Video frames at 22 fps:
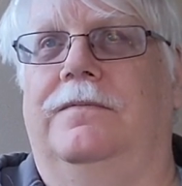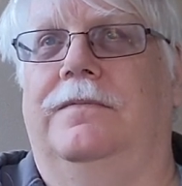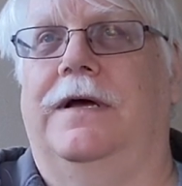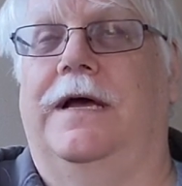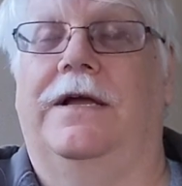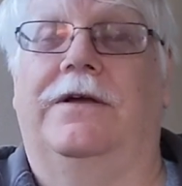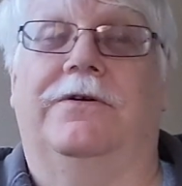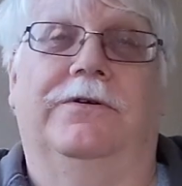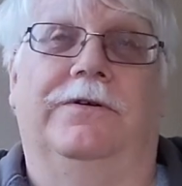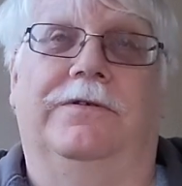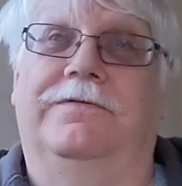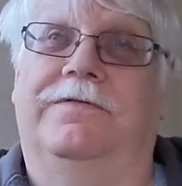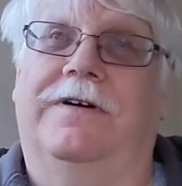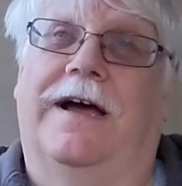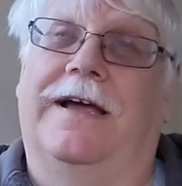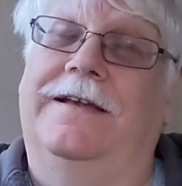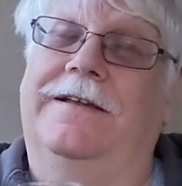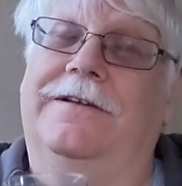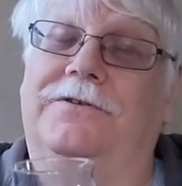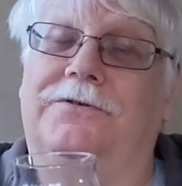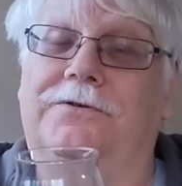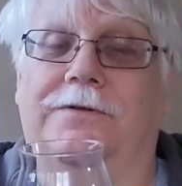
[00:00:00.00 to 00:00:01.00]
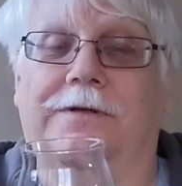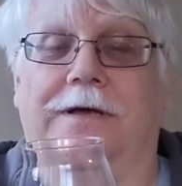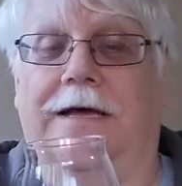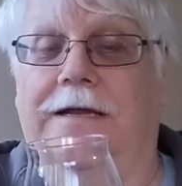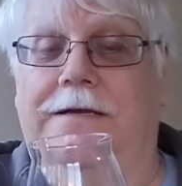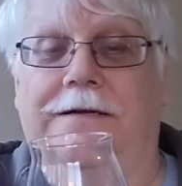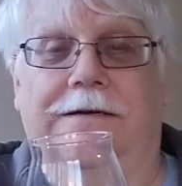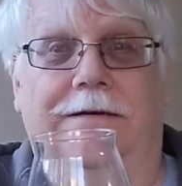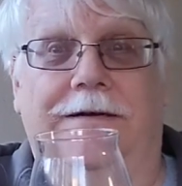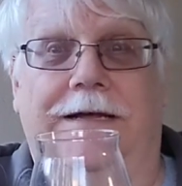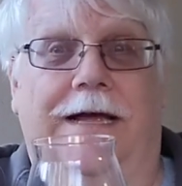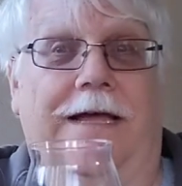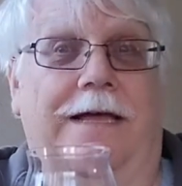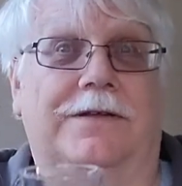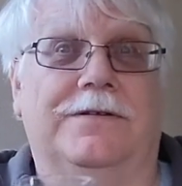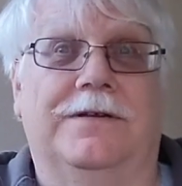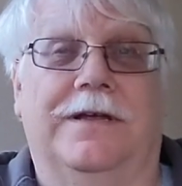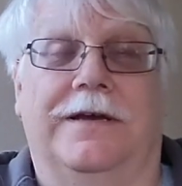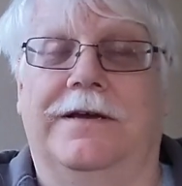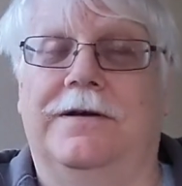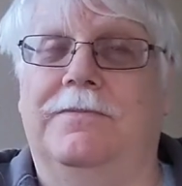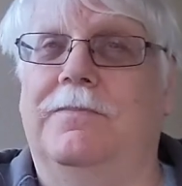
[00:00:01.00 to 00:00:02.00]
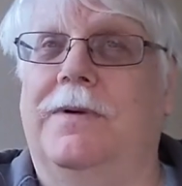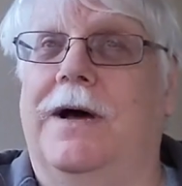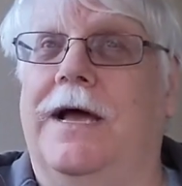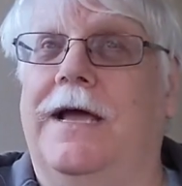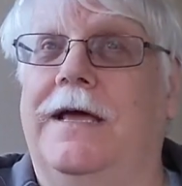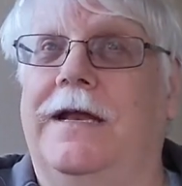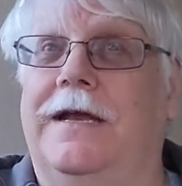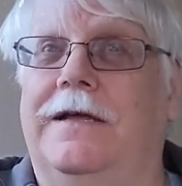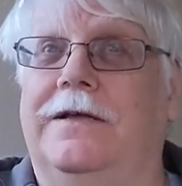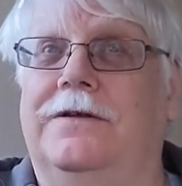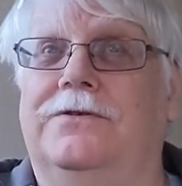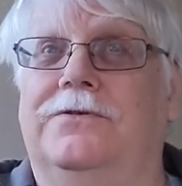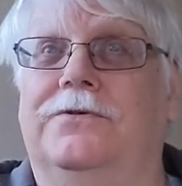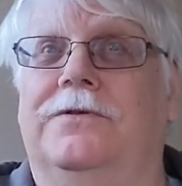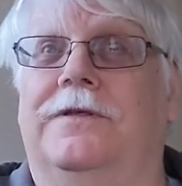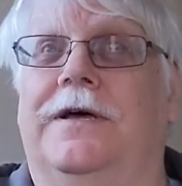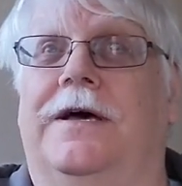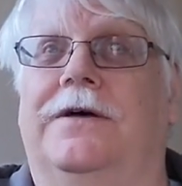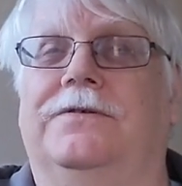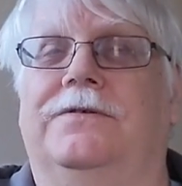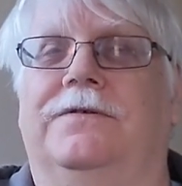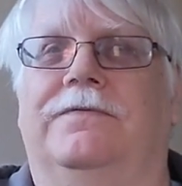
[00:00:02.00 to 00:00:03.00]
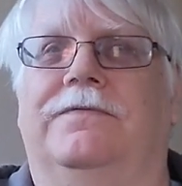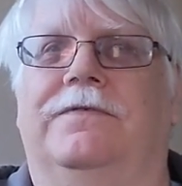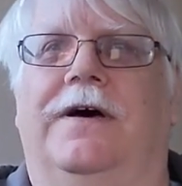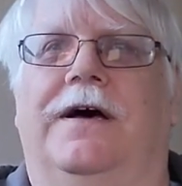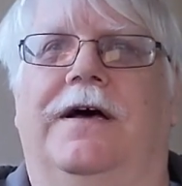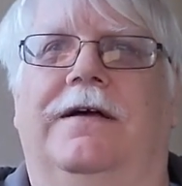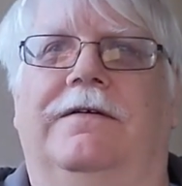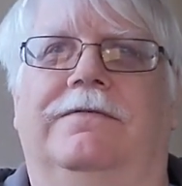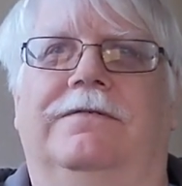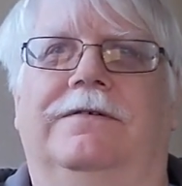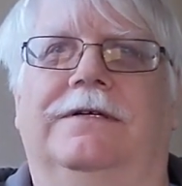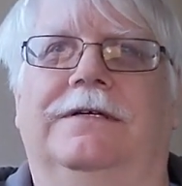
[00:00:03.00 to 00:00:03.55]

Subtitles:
I couldn't find it, I guess I didn't buy any in 2005.